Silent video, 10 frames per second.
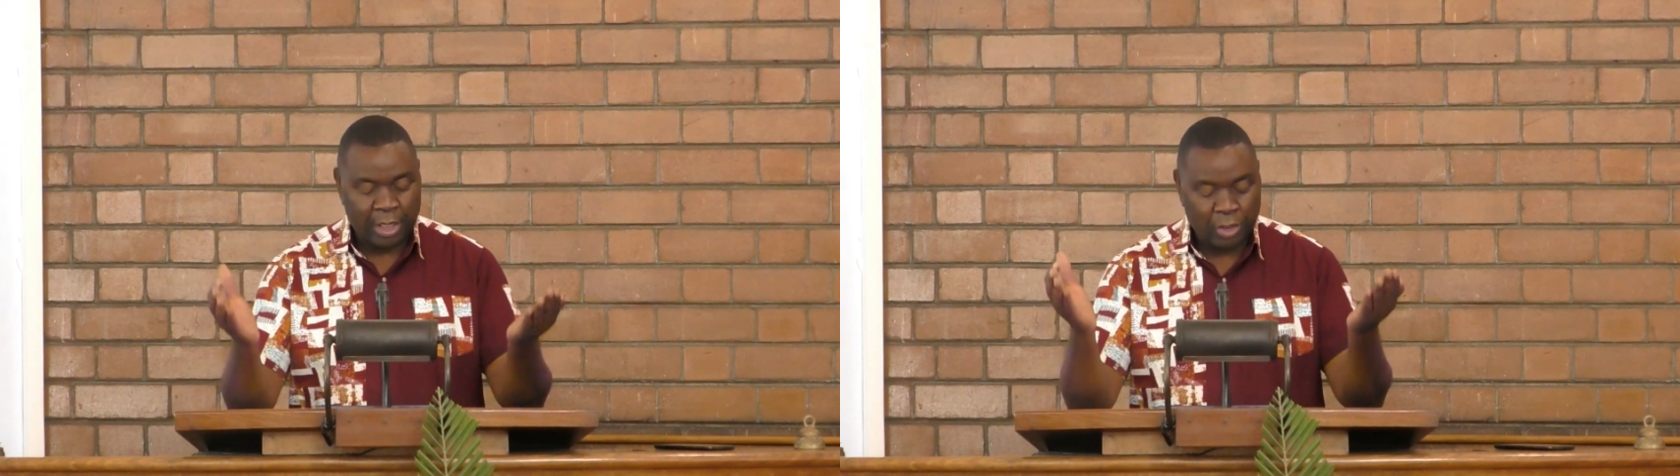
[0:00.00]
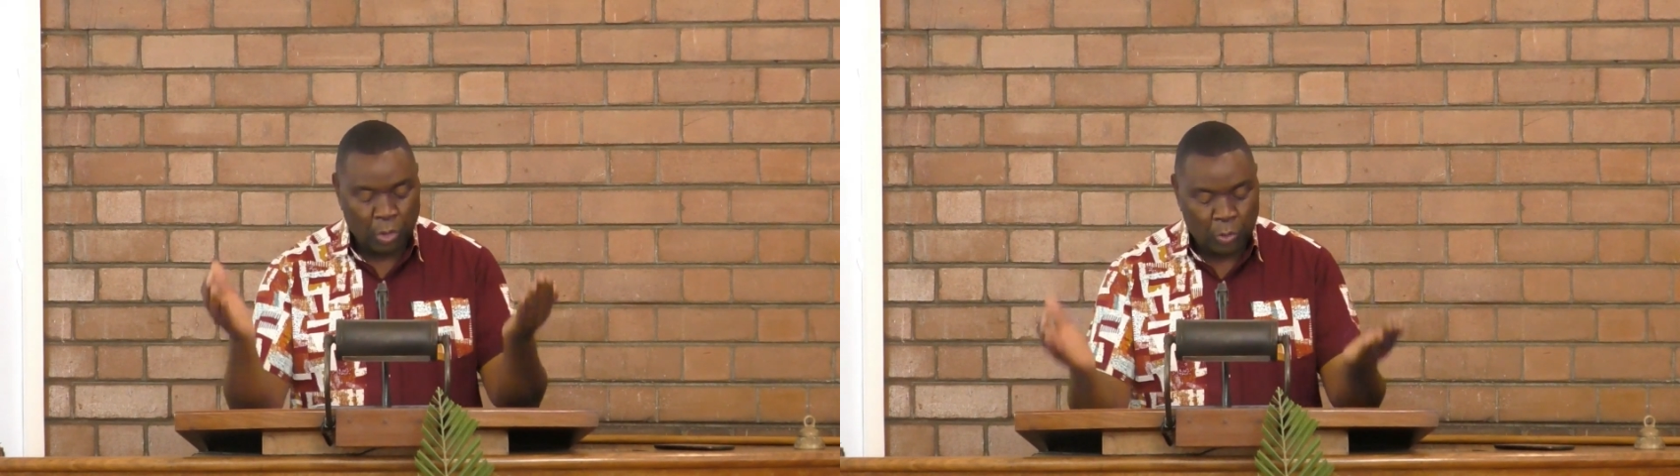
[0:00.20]

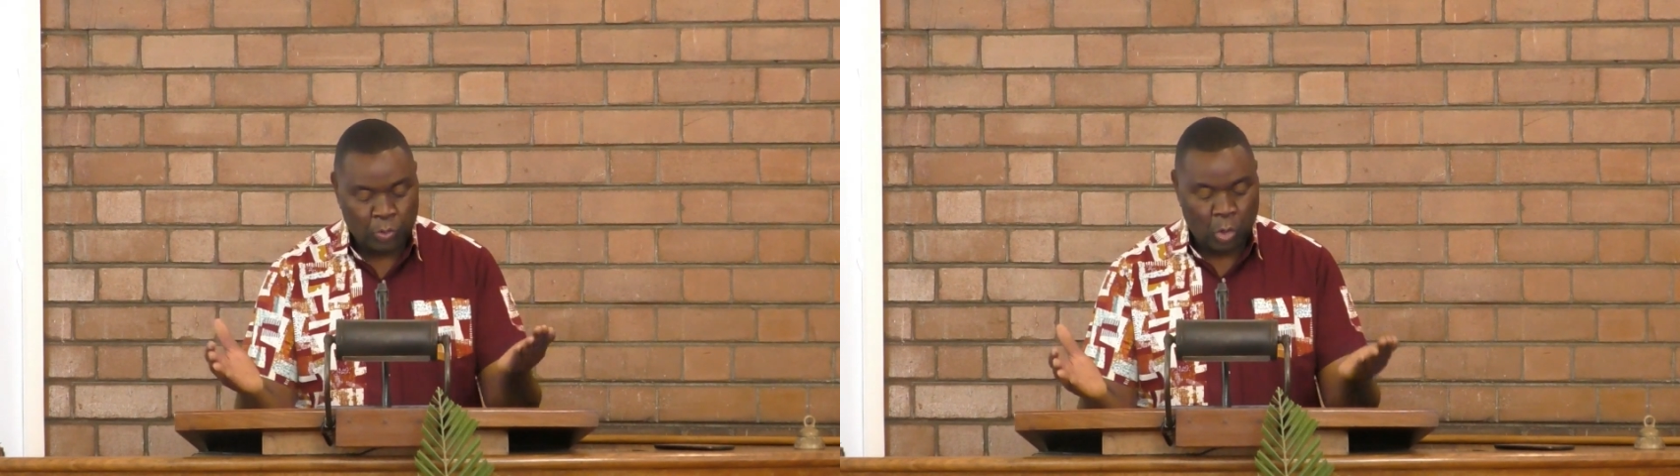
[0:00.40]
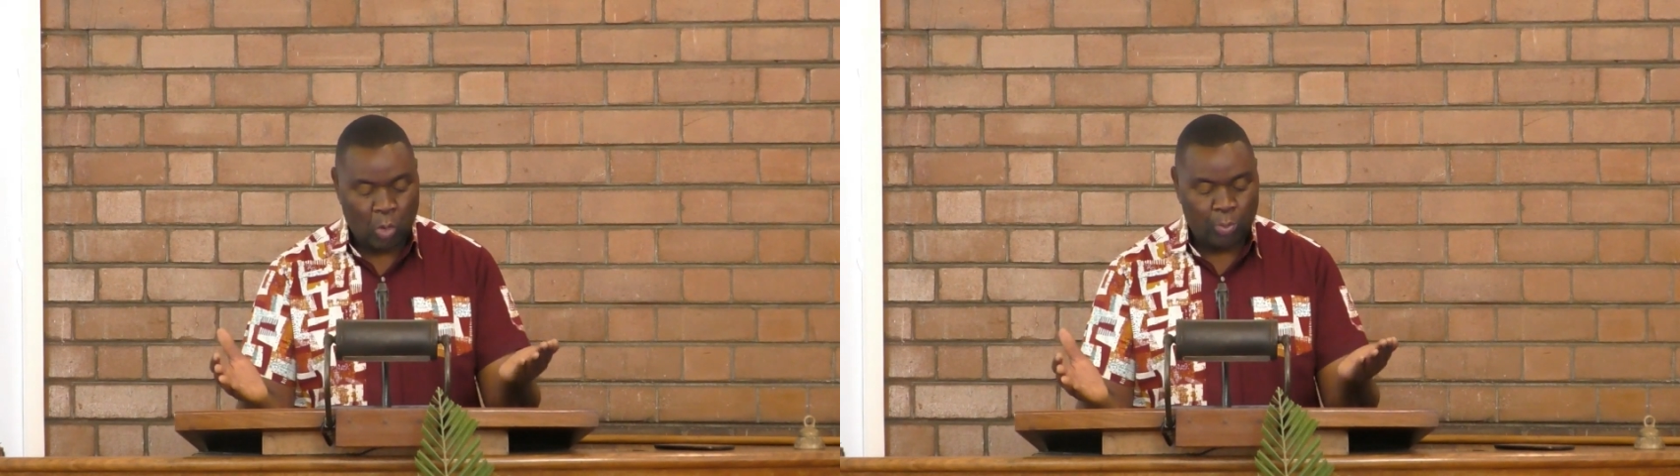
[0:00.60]
and
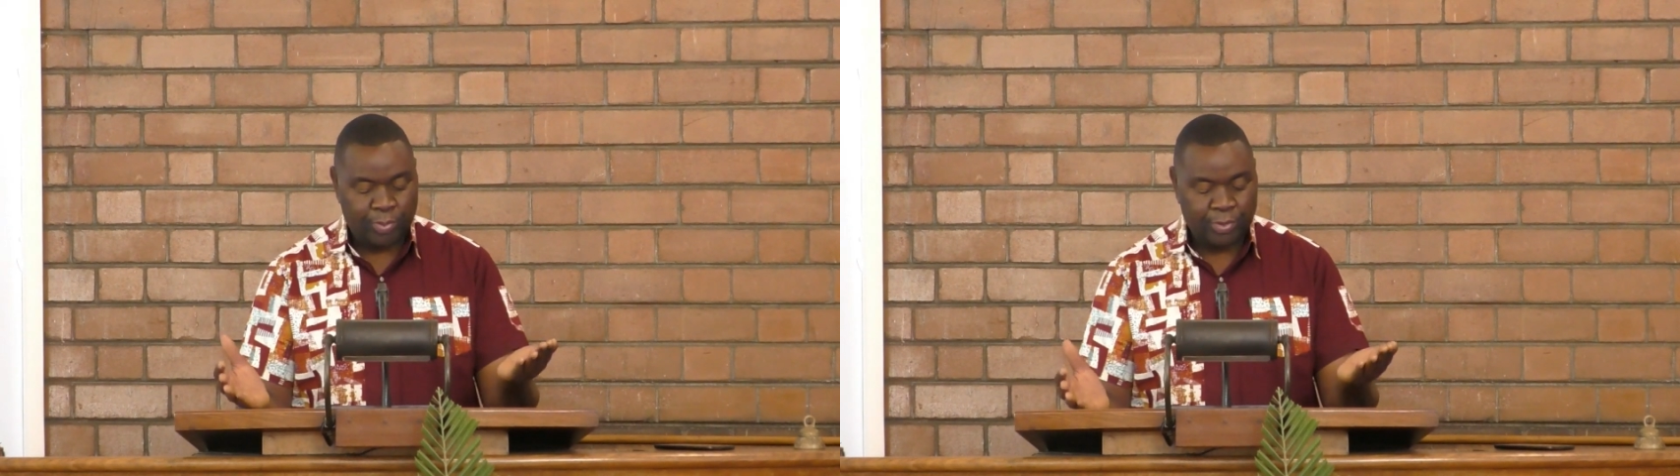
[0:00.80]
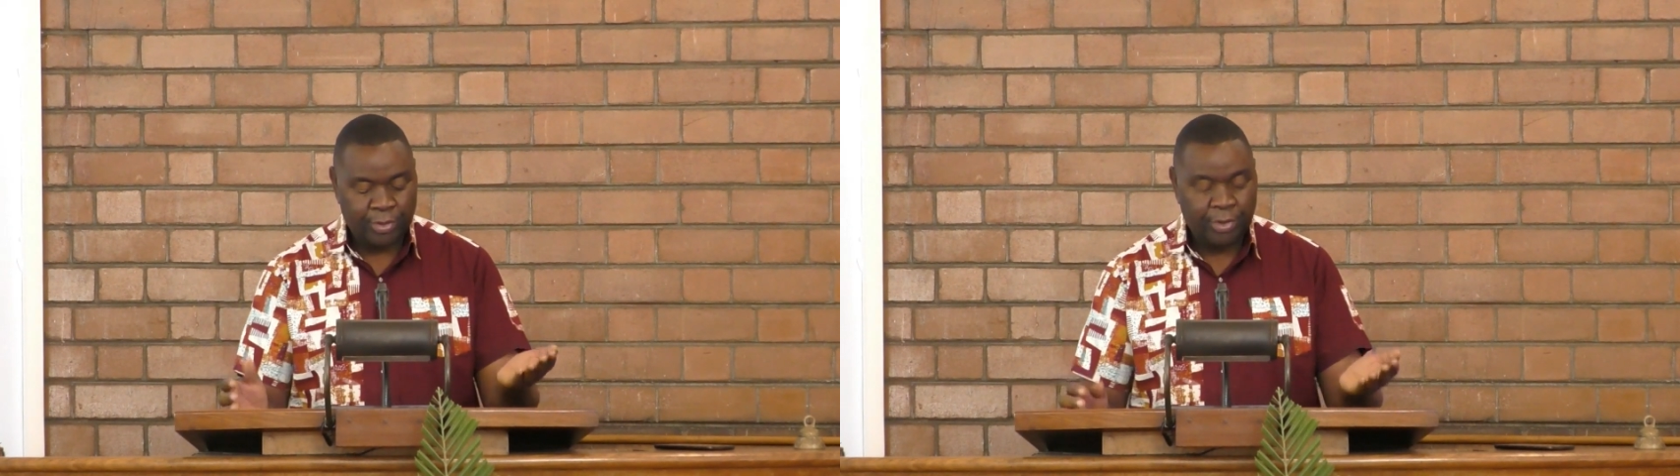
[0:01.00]
good
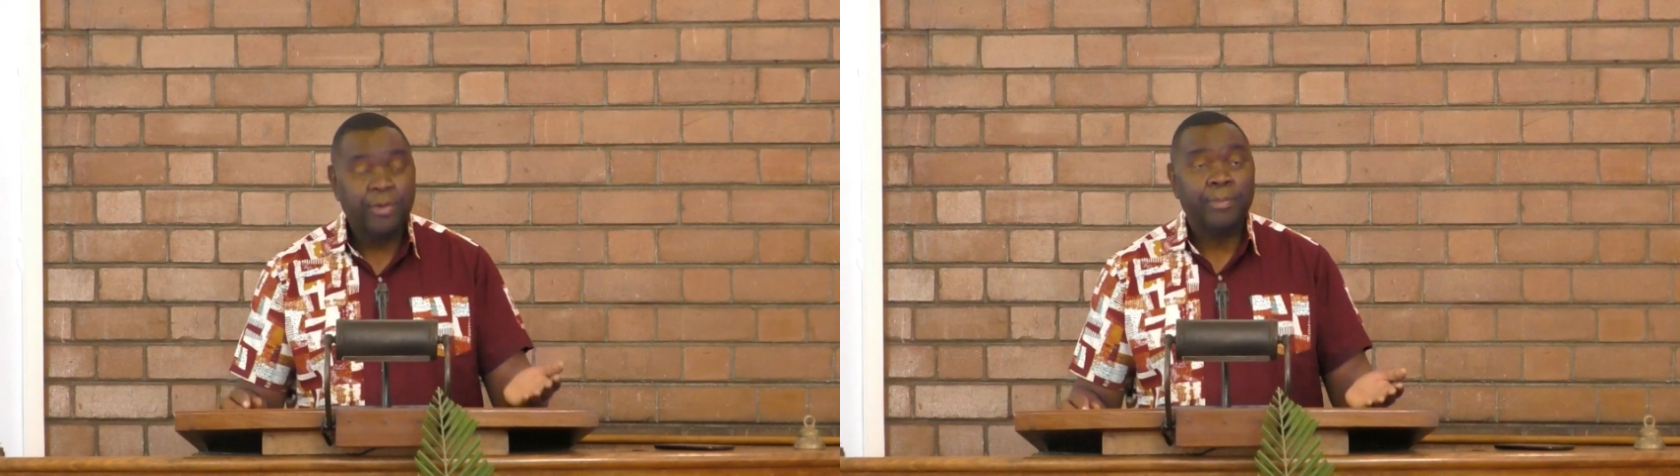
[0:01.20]
hope,